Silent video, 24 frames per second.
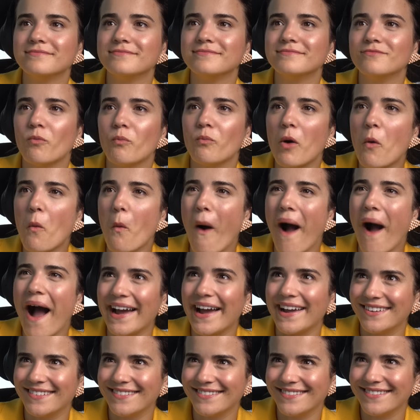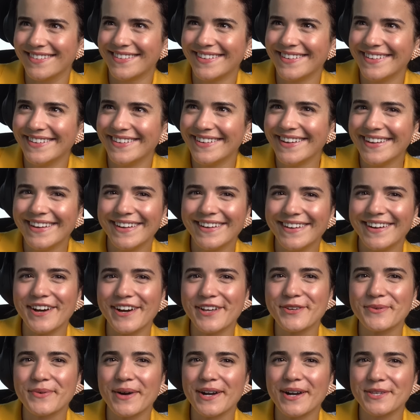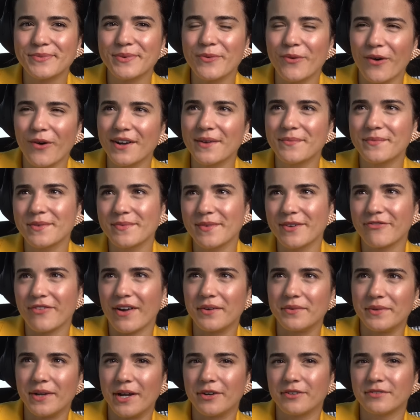But why? Otherwise, we want him to be found out.